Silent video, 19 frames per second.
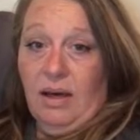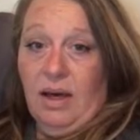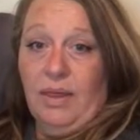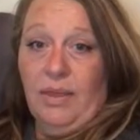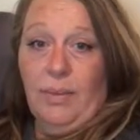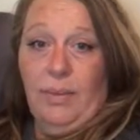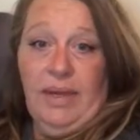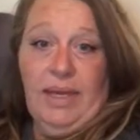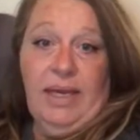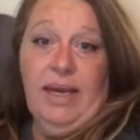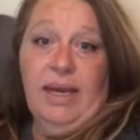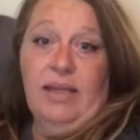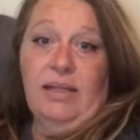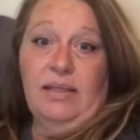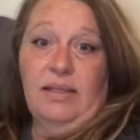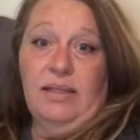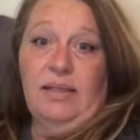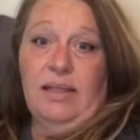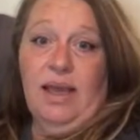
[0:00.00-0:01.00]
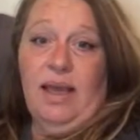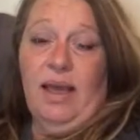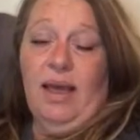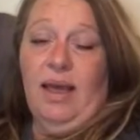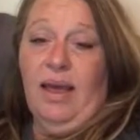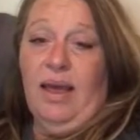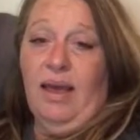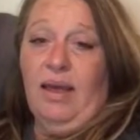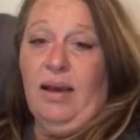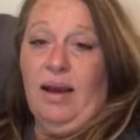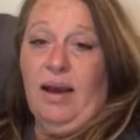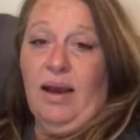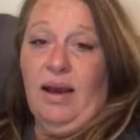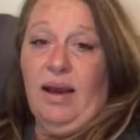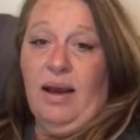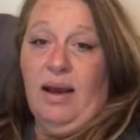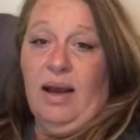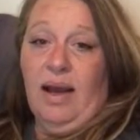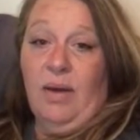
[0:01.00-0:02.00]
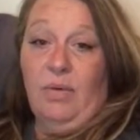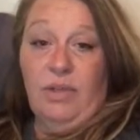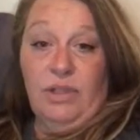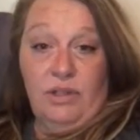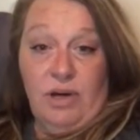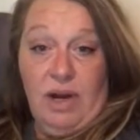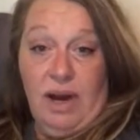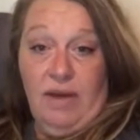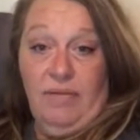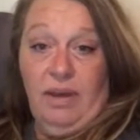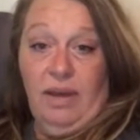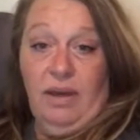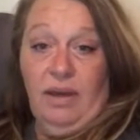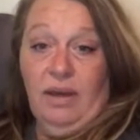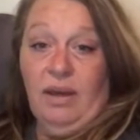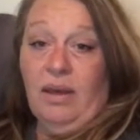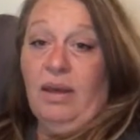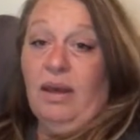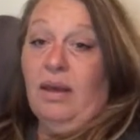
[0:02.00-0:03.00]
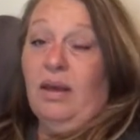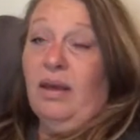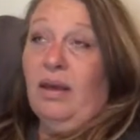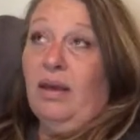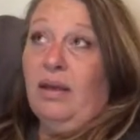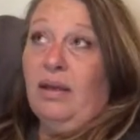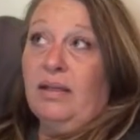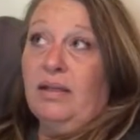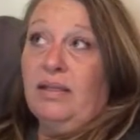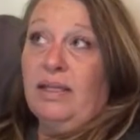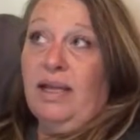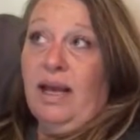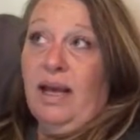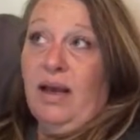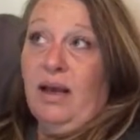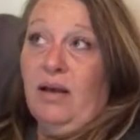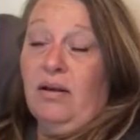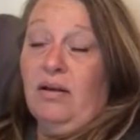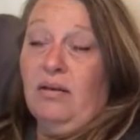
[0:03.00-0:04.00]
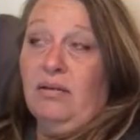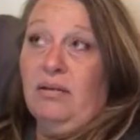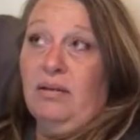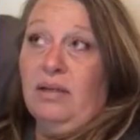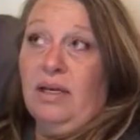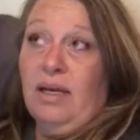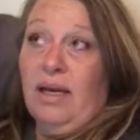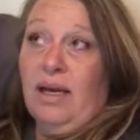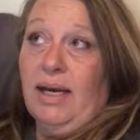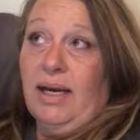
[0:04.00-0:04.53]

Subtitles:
on the weekends, and I was driving down